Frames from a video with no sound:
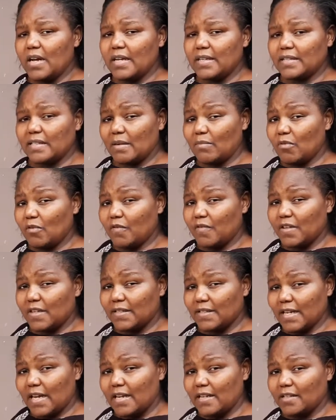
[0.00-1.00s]
some of the
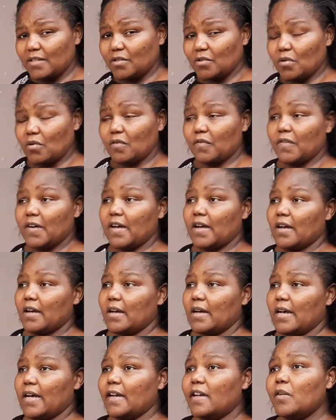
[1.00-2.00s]
signs of
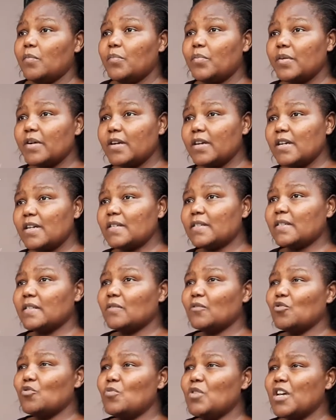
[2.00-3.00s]
early
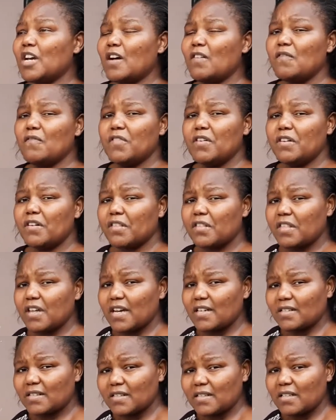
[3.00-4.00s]
pregnancy. You become very
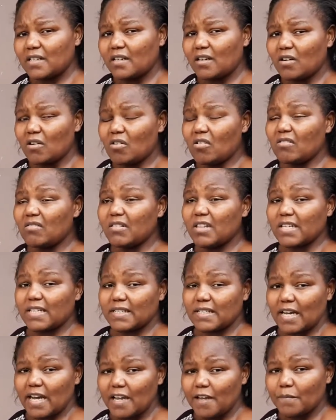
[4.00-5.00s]
thirsty all the
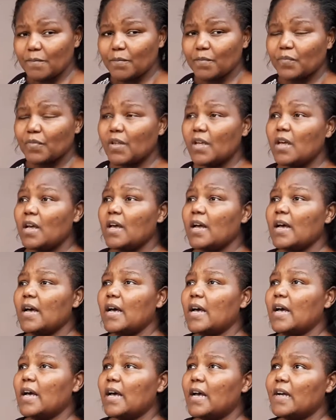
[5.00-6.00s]
time.
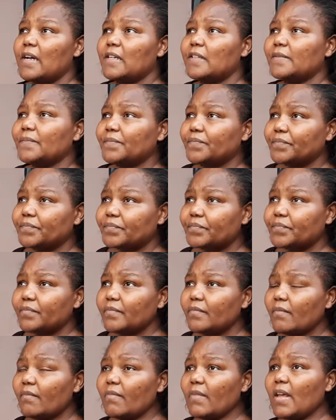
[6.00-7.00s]
The
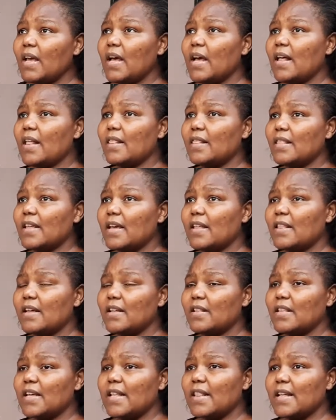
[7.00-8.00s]

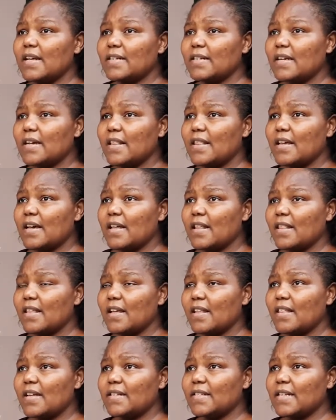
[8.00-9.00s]

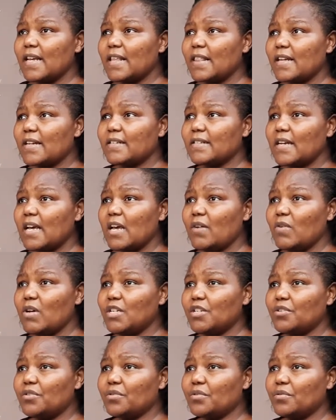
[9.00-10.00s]
other sign that I
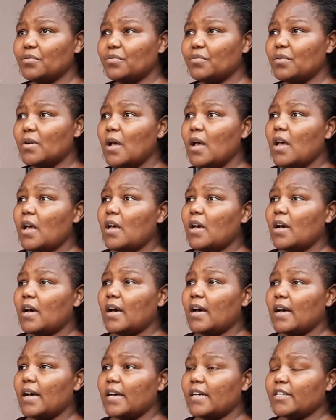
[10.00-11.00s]
went through,
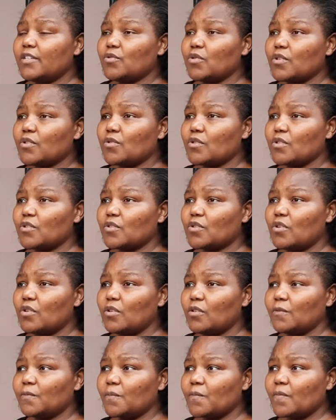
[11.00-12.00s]
it was
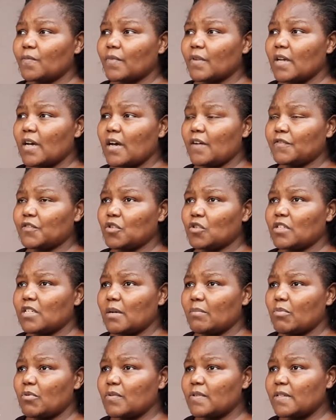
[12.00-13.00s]
also, I've talked
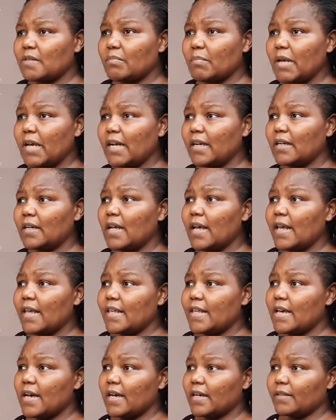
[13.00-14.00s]
about smell.
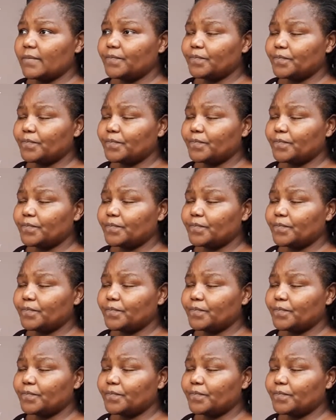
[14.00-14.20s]
Yeah.